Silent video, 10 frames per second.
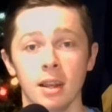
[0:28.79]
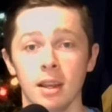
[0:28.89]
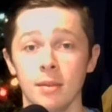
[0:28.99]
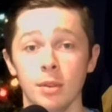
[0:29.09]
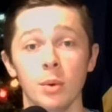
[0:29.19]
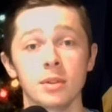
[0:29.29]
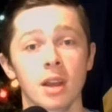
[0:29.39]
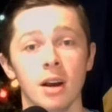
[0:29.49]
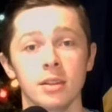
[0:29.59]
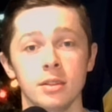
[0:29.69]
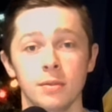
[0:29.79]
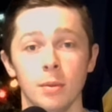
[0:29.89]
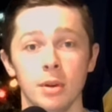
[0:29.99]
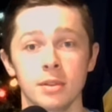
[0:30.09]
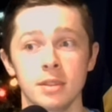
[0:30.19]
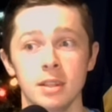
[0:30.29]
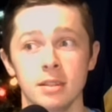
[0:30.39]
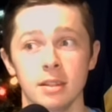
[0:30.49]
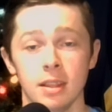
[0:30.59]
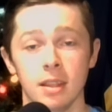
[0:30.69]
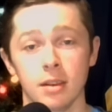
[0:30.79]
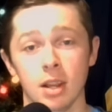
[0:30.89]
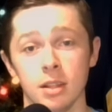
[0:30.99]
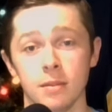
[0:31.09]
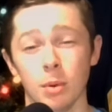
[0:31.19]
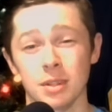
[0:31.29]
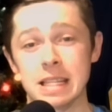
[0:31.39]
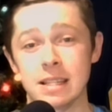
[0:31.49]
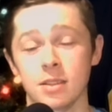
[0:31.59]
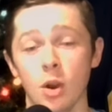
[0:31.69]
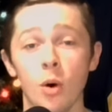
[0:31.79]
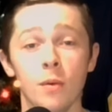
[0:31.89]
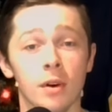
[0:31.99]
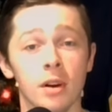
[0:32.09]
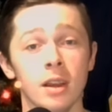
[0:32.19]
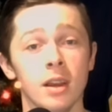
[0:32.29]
even though it's college football season. The college football season is over.